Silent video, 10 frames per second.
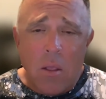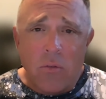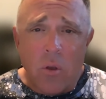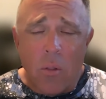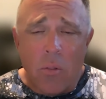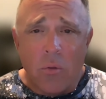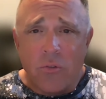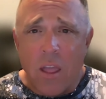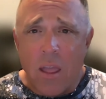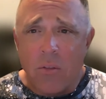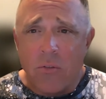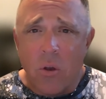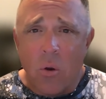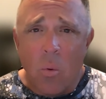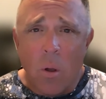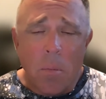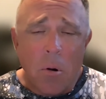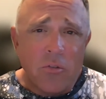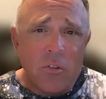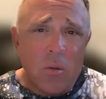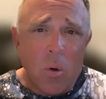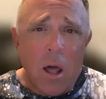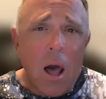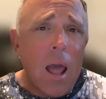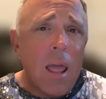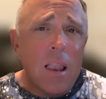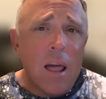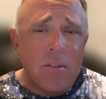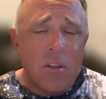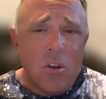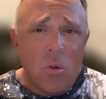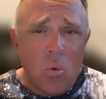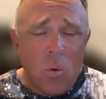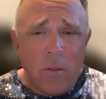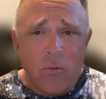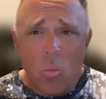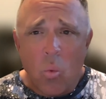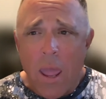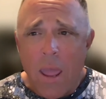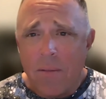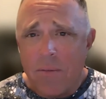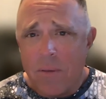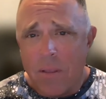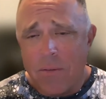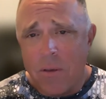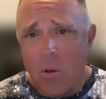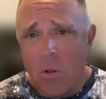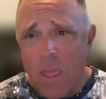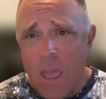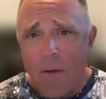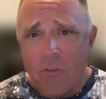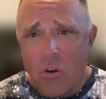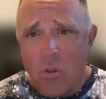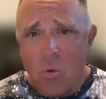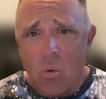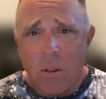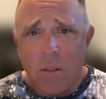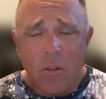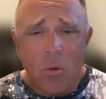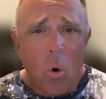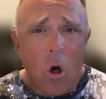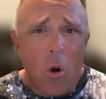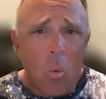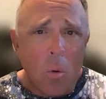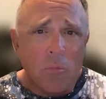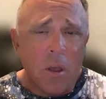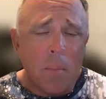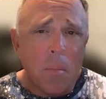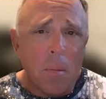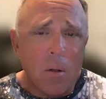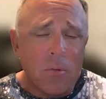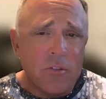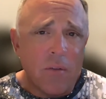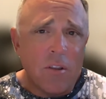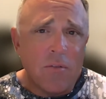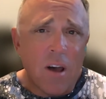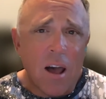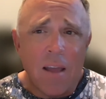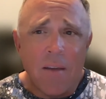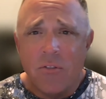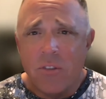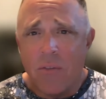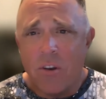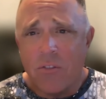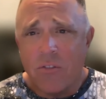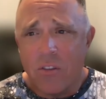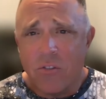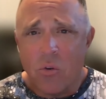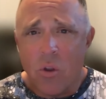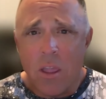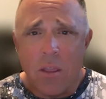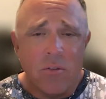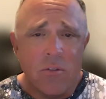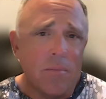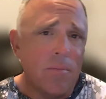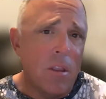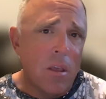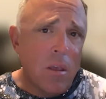So on those days. So what I like to do is wait until the afternoon until the water warms up about 75, 76 degrees, and